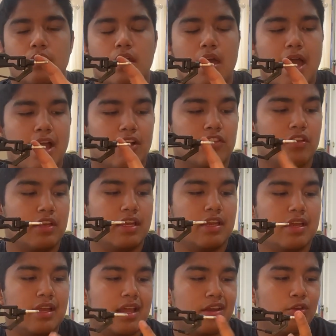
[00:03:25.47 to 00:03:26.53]
I also needed
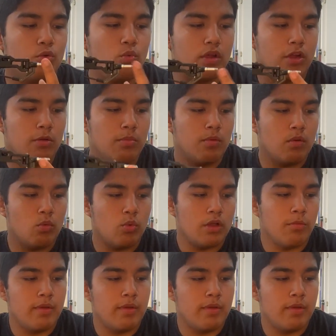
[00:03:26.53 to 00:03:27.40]
to get new wheel